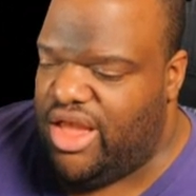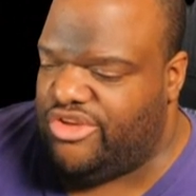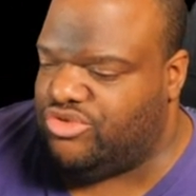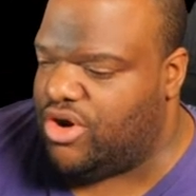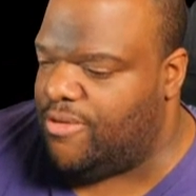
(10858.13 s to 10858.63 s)

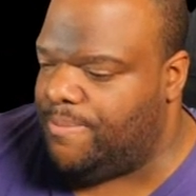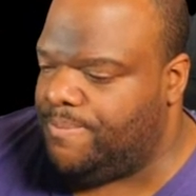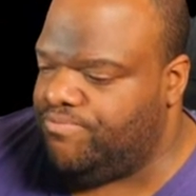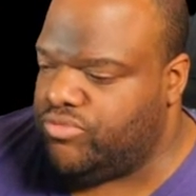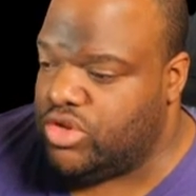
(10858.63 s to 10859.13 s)
Ezra.
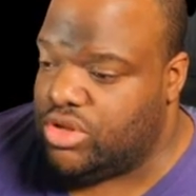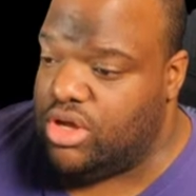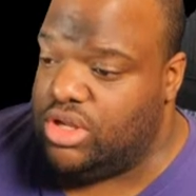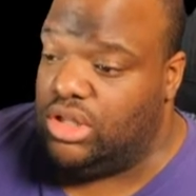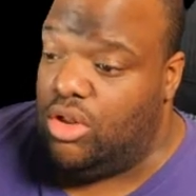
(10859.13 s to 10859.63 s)

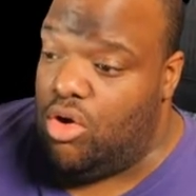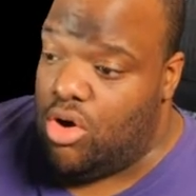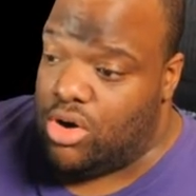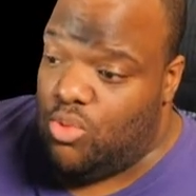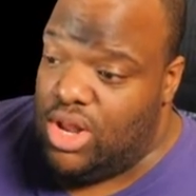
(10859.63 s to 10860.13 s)
Good
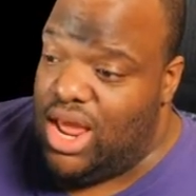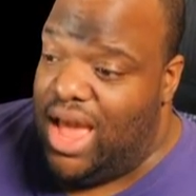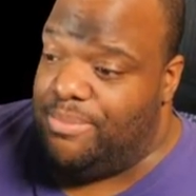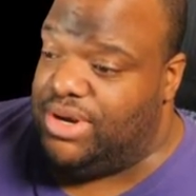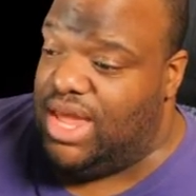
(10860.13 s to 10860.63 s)
lord, what
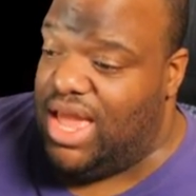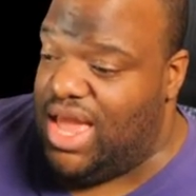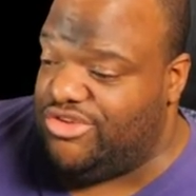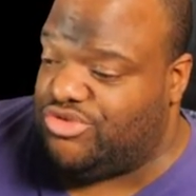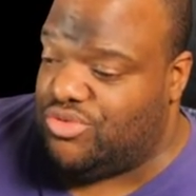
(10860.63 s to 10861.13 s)
happened to
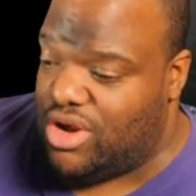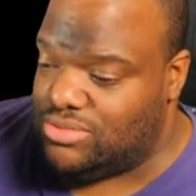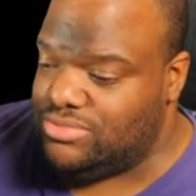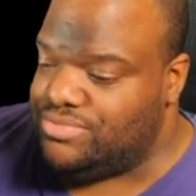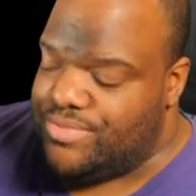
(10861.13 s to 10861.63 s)
Ezra?
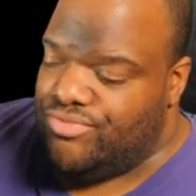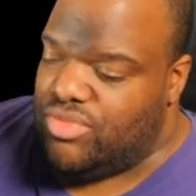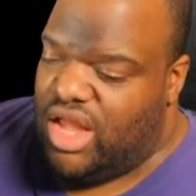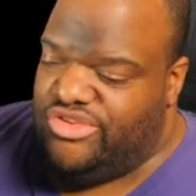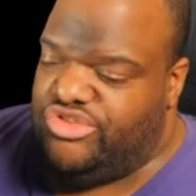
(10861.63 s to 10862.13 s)

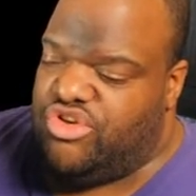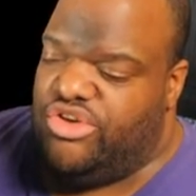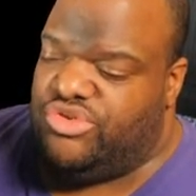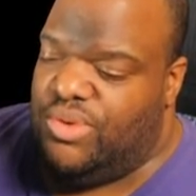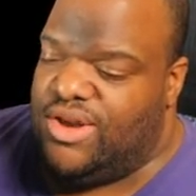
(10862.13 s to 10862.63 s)
As he
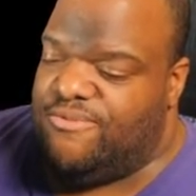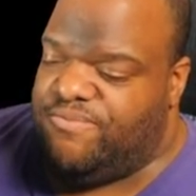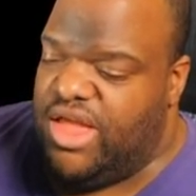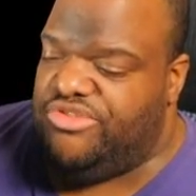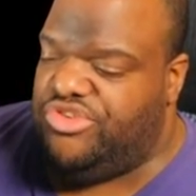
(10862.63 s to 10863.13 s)
turns around to
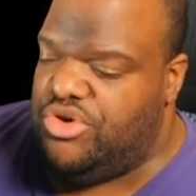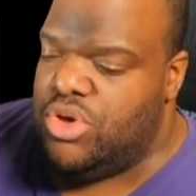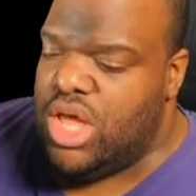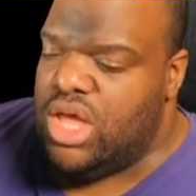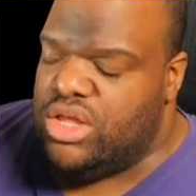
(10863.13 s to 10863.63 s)
face
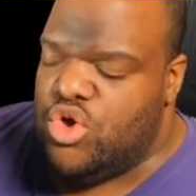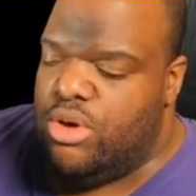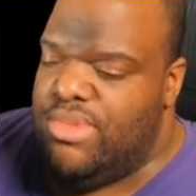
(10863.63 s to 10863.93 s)
you, you